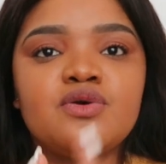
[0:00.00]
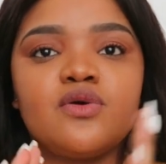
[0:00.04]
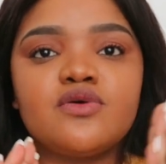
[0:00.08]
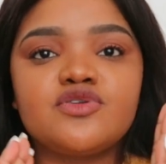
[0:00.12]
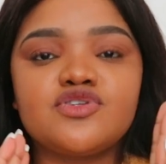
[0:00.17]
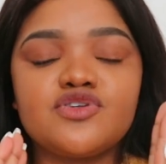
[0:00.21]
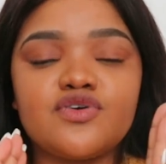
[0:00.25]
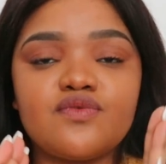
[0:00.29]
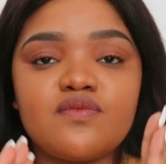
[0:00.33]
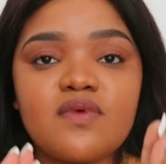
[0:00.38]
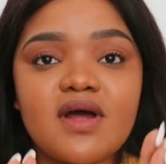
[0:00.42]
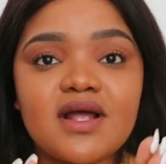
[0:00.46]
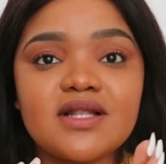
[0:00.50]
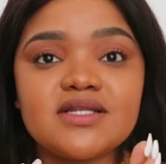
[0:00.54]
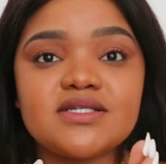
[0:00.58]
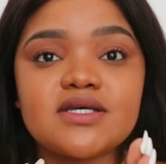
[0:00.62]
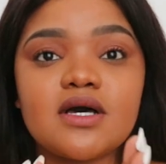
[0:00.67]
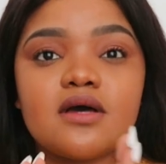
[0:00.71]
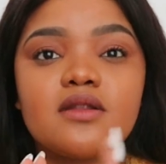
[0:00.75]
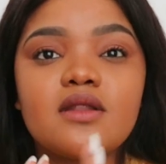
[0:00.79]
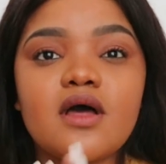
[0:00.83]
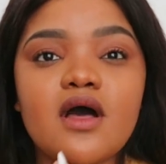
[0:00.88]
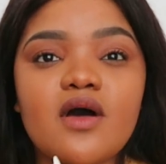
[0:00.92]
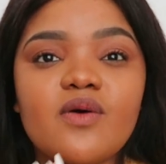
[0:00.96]
Also write
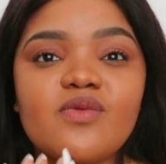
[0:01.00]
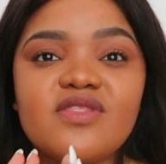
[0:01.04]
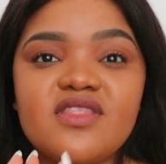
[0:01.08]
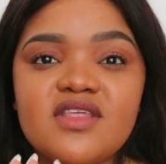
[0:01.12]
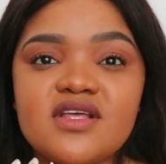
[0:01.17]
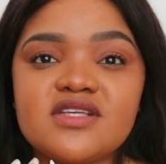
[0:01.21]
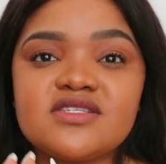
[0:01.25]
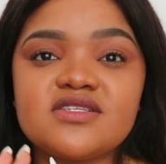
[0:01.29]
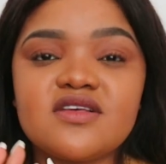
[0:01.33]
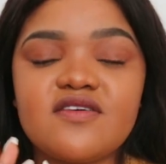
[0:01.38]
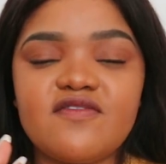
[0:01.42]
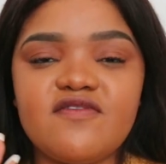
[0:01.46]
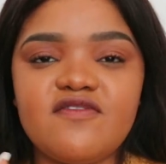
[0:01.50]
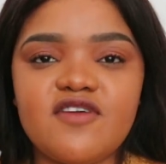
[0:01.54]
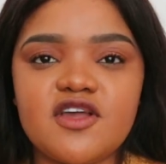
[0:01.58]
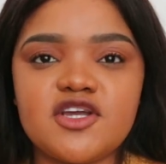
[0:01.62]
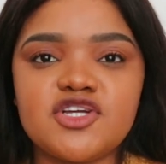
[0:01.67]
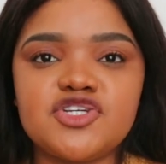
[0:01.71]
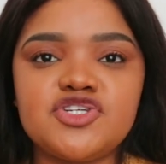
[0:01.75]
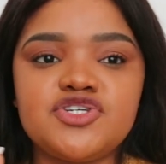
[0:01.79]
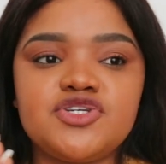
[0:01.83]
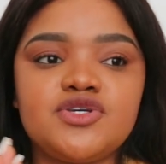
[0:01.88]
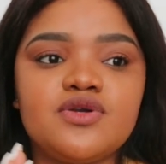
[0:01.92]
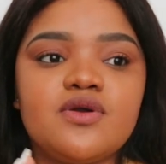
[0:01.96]
down how this
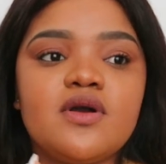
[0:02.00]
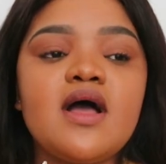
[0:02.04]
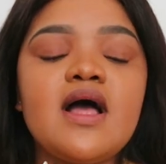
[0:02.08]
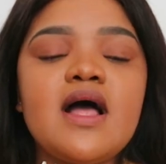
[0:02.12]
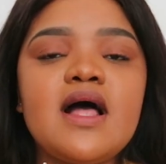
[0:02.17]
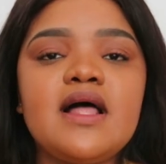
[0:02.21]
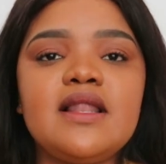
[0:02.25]
affects you.